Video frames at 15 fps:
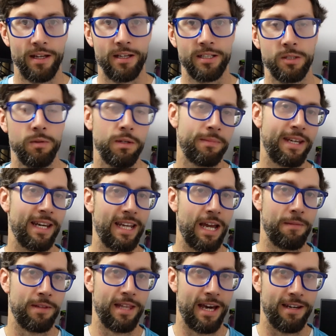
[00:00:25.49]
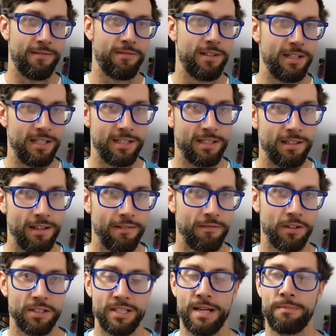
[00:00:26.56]
So what I'm getting at with that is, for
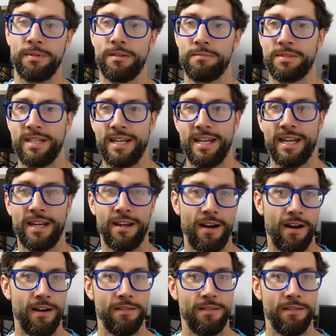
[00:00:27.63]
example, I'm seeing